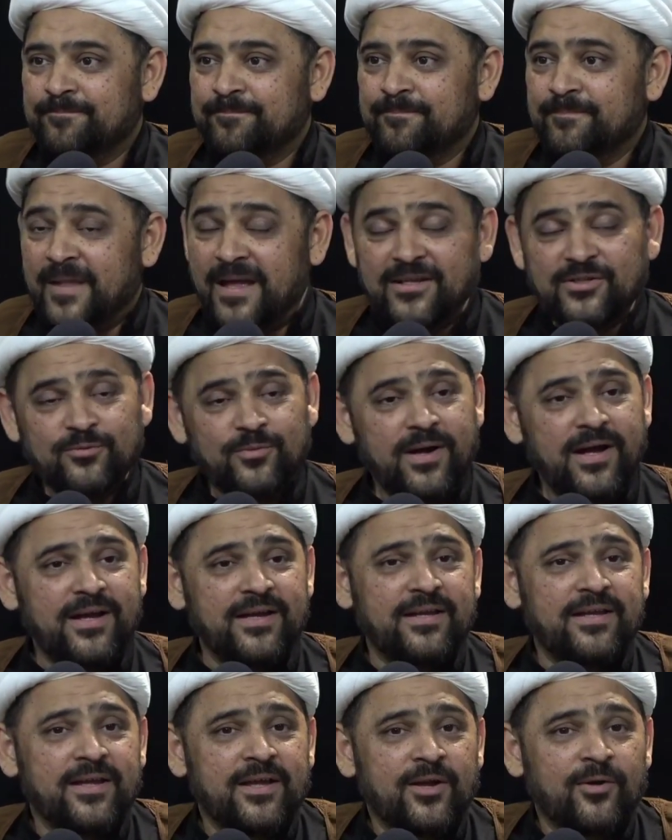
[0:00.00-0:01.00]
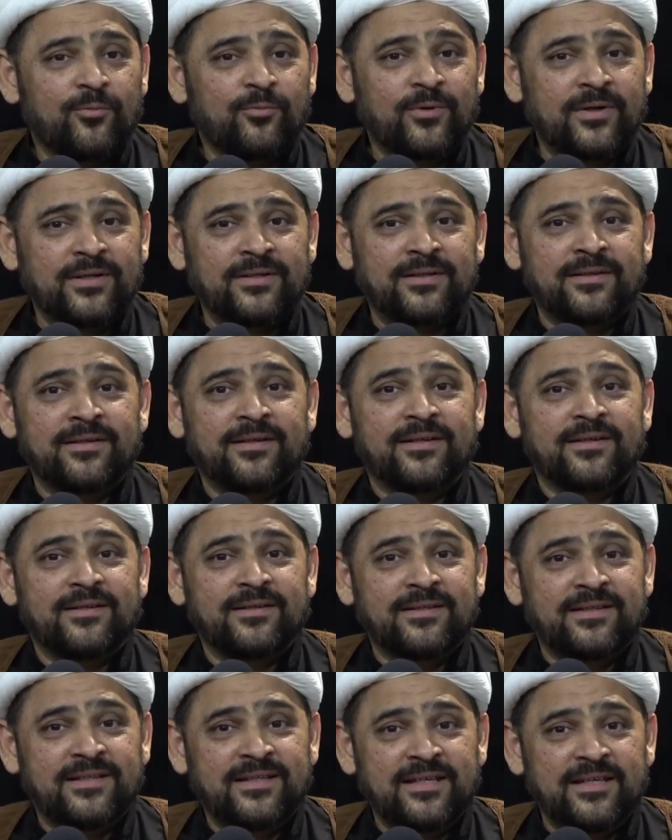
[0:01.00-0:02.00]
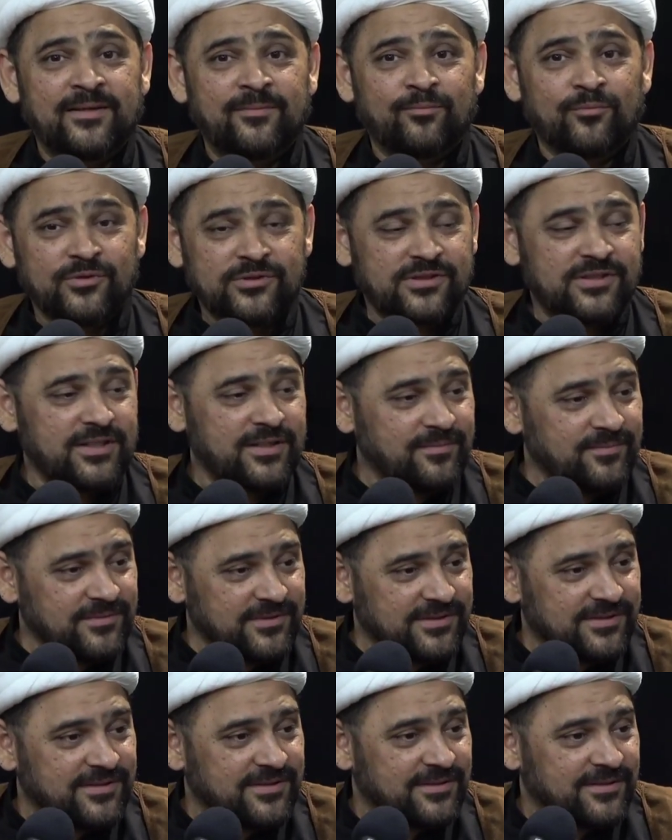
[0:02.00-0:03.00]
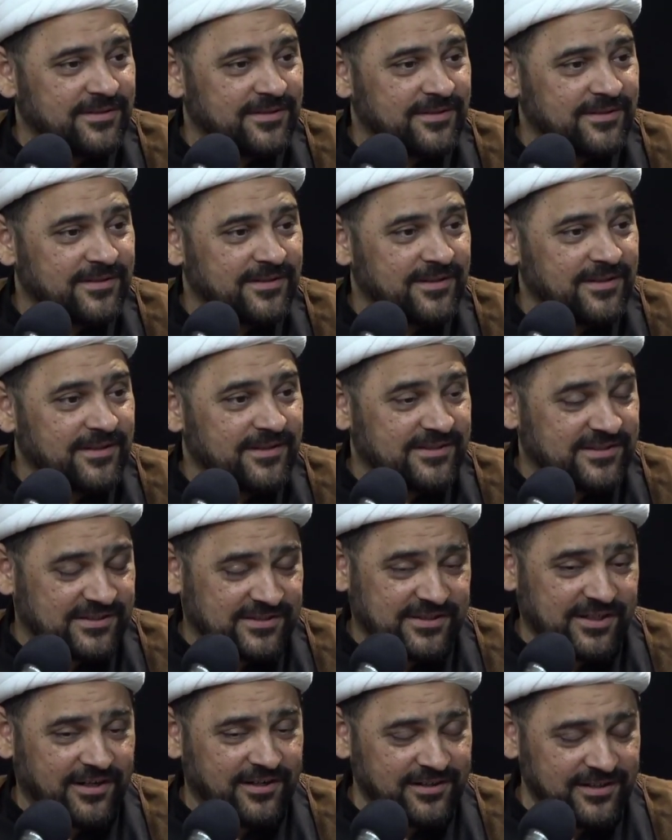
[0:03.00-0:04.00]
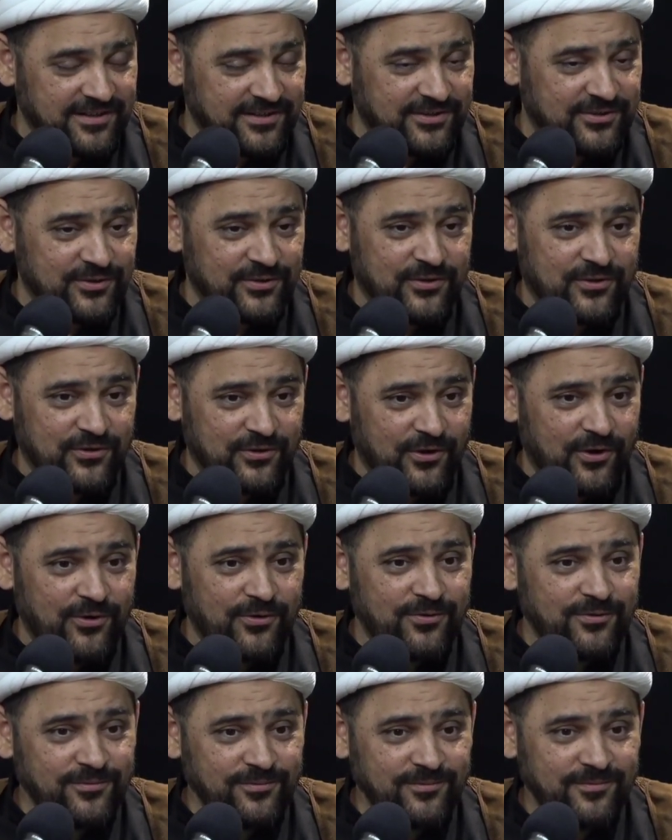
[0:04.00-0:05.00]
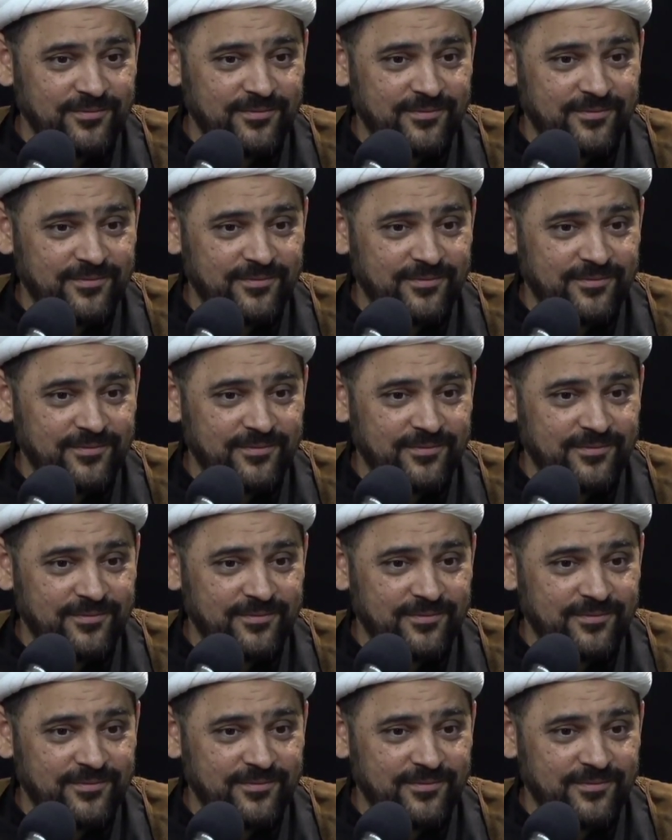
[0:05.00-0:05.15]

That's why when the Muslims started to grow,